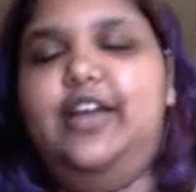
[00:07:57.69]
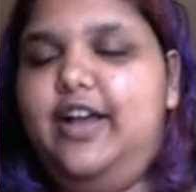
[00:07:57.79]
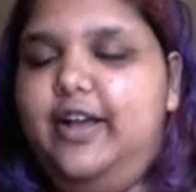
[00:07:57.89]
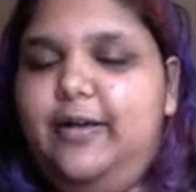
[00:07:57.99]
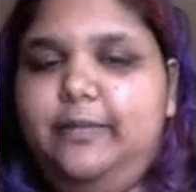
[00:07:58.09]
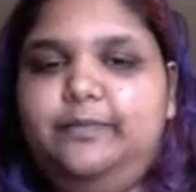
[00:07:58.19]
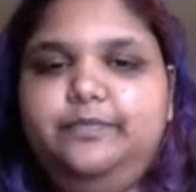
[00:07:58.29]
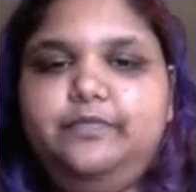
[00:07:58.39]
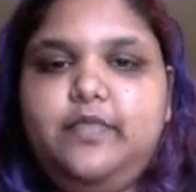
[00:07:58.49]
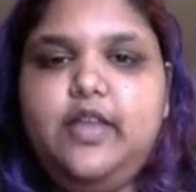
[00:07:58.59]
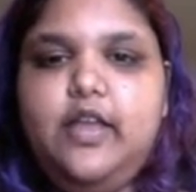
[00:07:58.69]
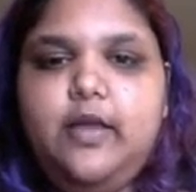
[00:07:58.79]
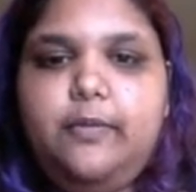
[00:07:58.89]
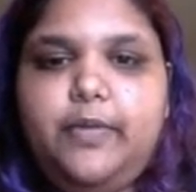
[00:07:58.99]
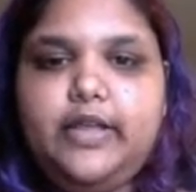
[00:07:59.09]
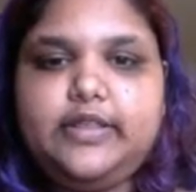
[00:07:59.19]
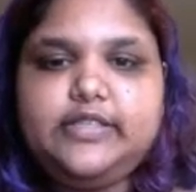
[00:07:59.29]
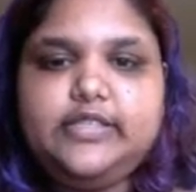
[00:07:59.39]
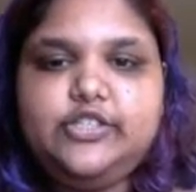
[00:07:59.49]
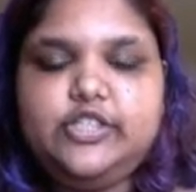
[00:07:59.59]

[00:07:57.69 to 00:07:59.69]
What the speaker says: But this is